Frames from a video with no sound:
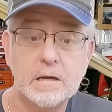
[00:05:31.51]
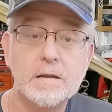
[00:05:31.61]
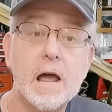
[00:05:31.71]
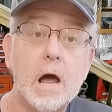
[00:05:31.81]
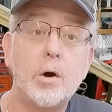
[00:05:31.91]

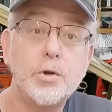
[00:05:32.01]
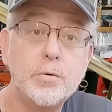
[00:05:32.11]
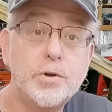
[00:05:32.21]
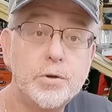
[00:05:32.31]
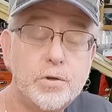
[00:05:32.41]
Now
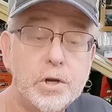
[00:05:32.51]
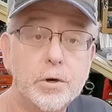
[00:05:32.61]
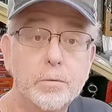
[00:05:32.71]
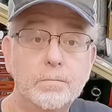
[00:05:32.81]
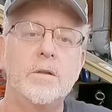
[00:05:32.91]
you do
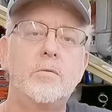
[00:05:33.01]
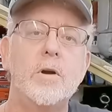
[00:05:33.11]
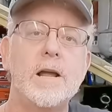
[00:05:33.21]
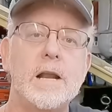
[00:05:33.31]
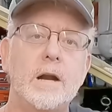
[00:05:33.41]
too. The
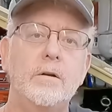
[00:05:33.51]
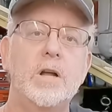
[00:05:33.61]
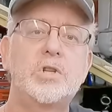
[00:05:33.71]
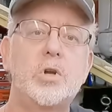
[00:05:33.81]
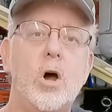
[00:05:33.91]
radiator,
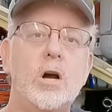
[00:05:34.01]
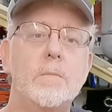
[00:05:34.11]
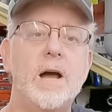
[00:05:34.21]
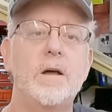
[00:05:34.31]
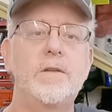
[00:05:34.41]
let's talk
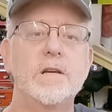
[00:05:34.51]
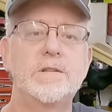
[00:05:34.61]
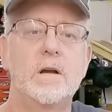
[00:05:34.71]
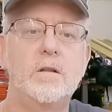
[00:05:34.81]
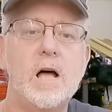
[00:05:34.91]
about
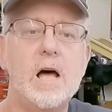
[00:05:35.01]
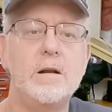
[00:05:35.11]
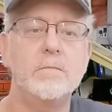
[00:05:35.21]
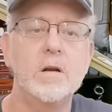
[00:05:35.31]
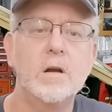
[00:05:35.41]
this. A
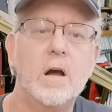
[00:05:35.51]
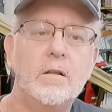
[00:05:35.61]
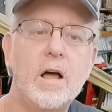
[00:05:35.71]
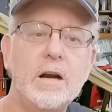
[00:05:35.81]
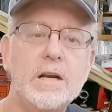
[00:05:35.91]
lot
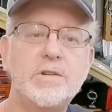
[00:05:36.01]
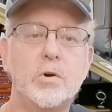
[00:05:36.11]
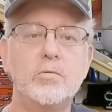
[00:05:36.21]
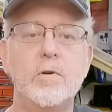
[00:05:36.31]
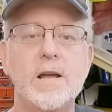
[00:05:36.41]
of these
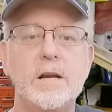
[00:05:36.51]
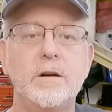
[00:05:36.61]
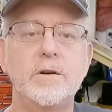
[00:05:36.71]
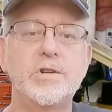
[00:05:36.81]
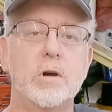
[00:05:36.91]
old
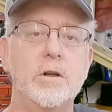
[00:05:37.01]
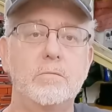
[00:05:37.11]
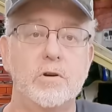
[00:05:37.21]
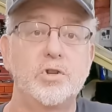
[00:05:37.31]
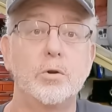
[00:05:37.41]
radiators are
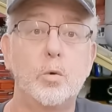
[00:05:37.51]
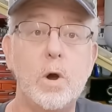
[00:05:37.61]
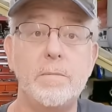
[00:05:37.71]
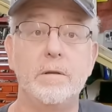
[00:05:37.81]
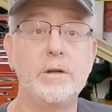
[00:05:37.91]
original
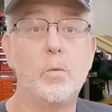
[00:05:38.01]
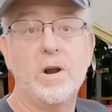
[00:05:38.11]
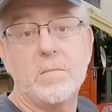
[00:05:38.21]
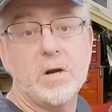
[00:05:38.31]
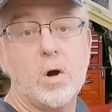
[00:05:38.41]
equipment, like the
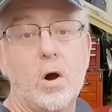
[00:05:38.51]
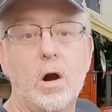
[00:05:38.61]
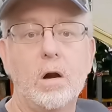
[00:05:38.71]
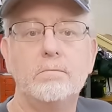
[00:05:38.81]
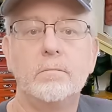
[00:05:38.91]
one in my
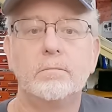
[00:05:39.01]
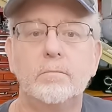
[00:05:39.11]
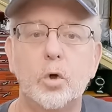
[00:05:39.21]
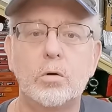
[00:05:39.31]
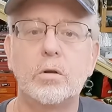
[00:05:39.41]
car,
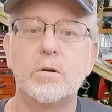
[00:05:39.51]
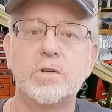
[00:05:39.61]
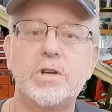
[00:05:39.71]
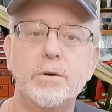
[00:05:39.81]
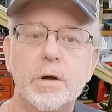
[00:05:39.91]
or
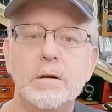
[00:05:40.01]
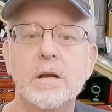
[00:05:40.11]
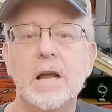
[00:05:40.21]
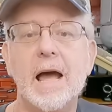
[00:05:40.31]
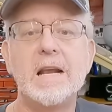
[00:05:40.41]
close to it.
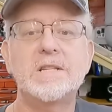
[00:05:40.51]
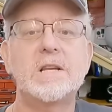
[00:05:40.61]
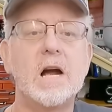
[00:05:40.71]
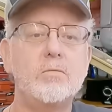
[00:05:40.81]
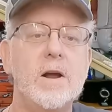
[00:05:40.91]
And a
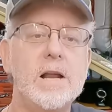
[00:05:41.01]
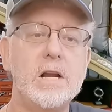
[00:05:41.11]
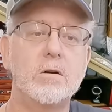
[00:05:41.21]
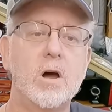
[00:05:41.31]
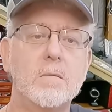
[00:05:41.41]
stock
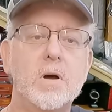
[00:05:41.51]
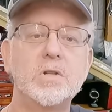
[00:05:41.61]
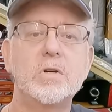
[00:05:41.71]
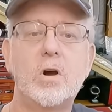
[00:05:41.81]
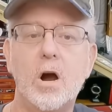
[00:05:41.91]
radiator on a
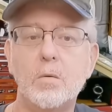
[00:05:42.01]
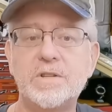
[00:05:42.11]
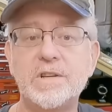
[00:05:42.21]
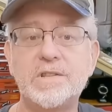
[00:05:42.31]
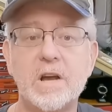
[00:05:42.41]
muscle car
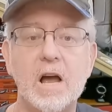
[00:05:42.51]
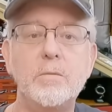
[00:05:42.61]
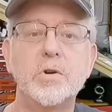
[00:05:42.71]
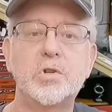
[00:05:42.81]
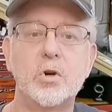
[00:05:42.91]
was designed
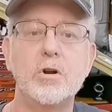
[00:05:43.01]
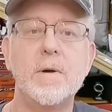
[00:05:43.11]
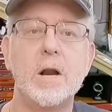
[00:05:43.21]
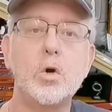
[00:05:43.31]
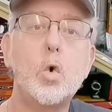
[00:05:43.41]
with a certain
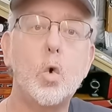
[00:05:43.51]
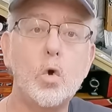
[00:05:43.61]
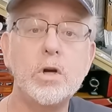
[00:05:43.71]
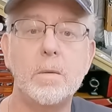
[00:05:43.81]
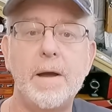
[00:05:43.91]
amount of
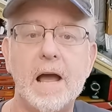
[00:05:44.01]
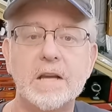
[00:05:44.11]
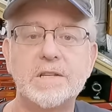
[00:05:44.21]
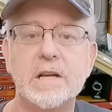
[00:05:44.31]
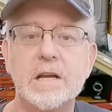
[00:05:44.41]
cooling
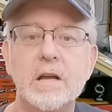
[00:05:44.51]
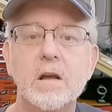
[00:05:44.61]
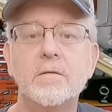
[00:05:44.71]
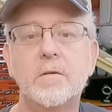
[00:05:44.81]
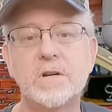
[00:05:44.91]
capacity
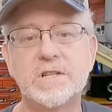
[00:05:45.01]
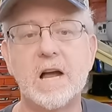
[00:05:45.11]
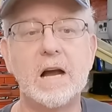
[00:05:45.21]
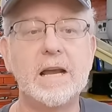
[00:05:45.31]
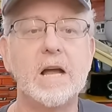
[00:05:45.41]
for a
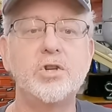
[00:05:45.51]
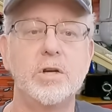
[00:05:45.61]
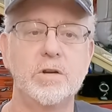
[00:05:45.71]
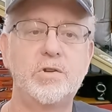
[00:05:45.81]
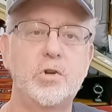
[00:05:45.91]
stock
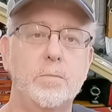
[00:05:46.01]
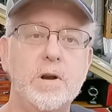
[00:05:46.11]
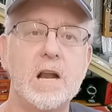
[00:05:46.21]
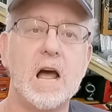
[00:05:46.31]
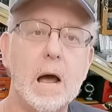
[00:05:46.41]
engine in
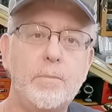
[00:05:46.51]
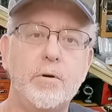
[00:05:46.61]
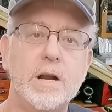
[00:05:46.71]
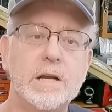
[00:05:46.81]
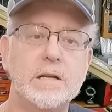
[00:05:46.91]
certain
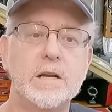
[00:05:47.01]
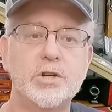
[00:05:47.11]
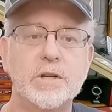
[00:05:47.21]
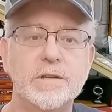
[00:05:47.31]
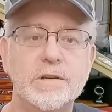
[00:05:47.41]
operating
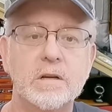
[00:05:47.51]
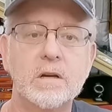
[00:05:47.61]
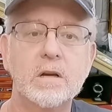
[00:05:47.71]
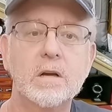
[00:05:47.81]
conditions.